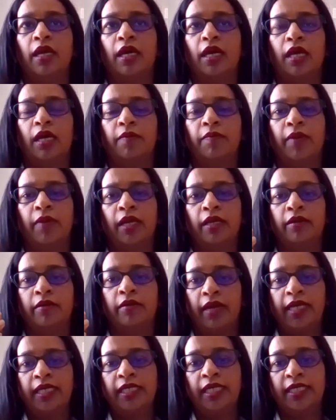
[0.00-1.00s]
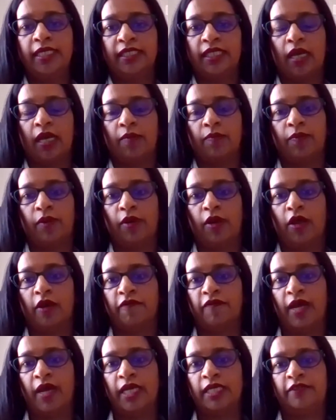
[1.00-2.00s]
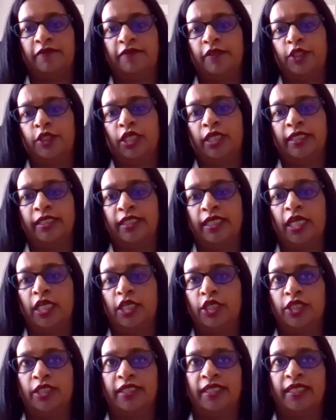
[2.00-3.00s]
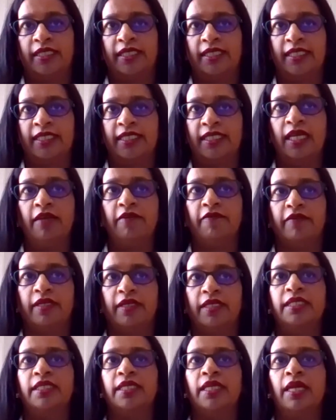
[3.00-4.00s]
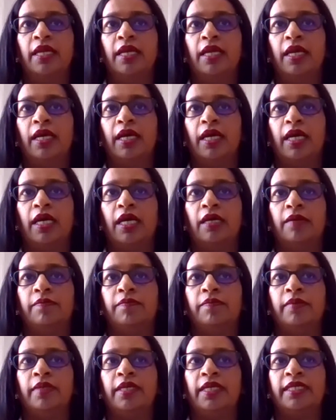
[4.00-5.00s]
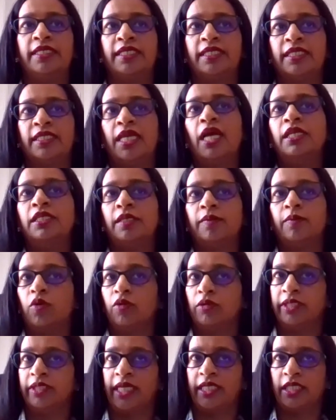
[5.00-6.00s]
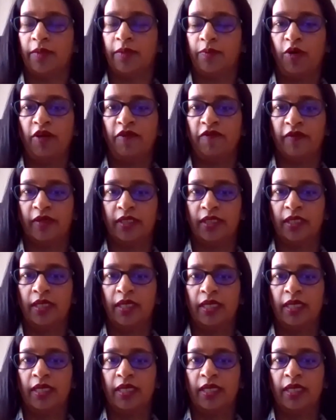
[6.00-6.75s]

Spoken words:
a great example of artificial intelligence as a service is a startup called Data Profit.